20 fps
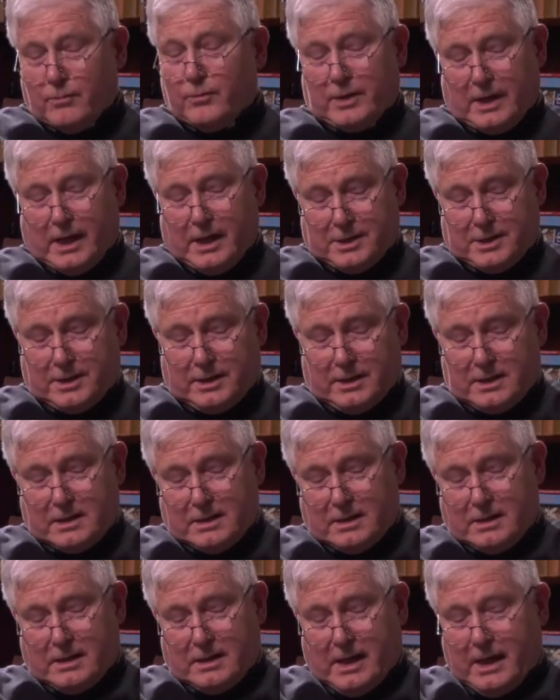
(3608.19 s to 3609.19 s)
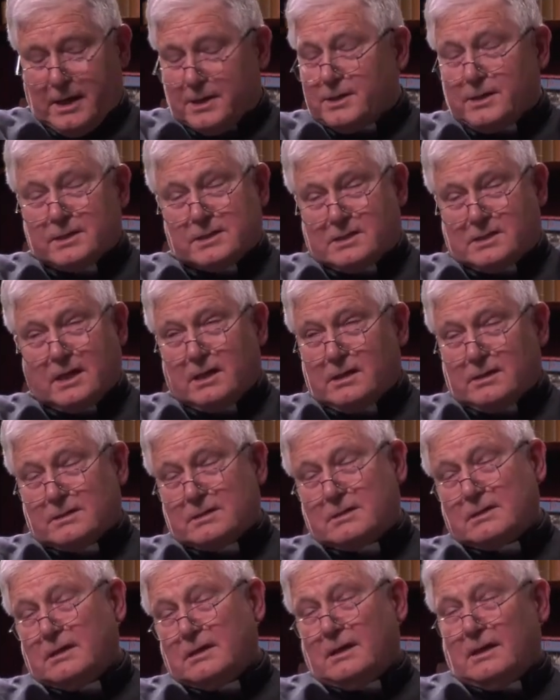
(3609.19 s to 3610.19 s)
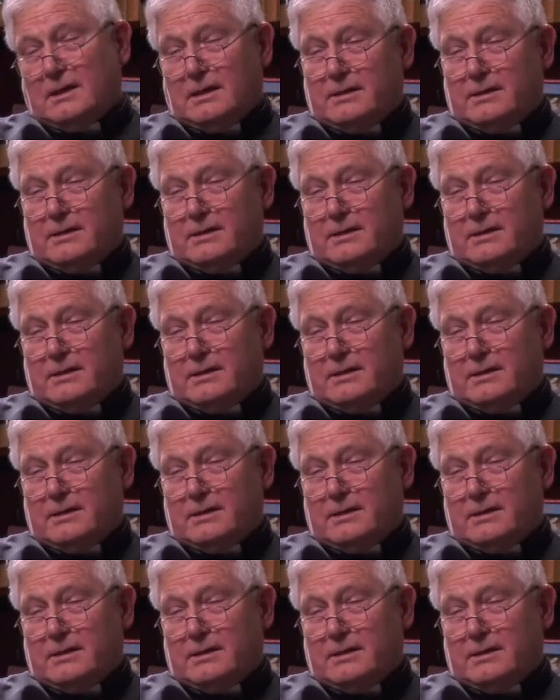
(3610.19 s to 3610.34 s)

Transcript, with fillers: It actually says